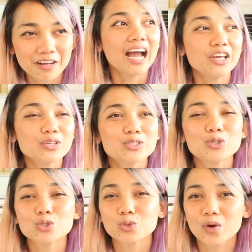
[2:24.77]
I used
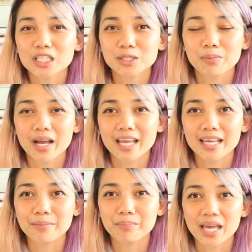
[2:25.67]
to swatch
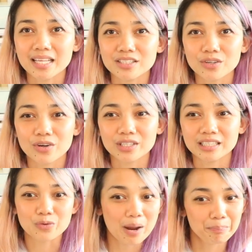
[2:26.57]
my pens on scrap